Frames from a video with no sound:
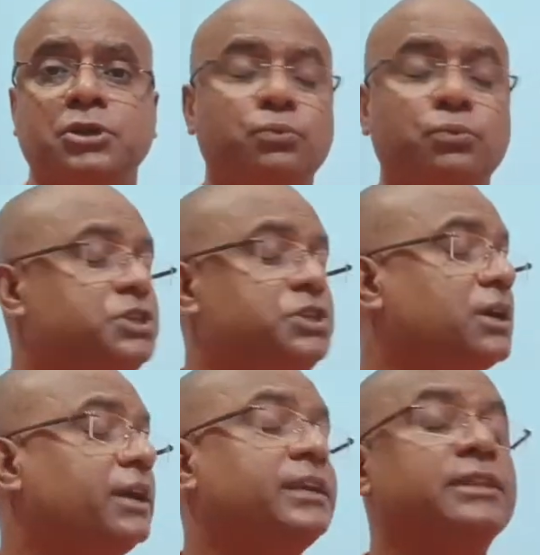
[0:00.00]
which
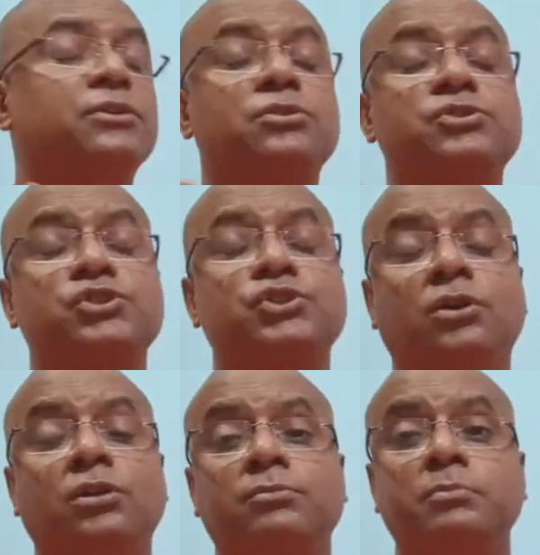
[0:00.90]
I cannot
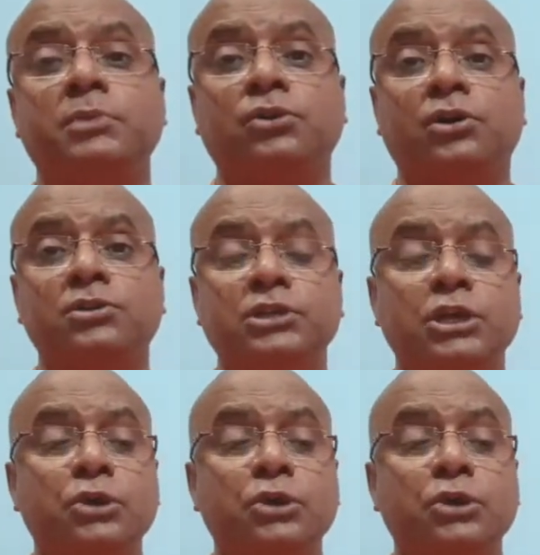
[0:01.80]
solve, because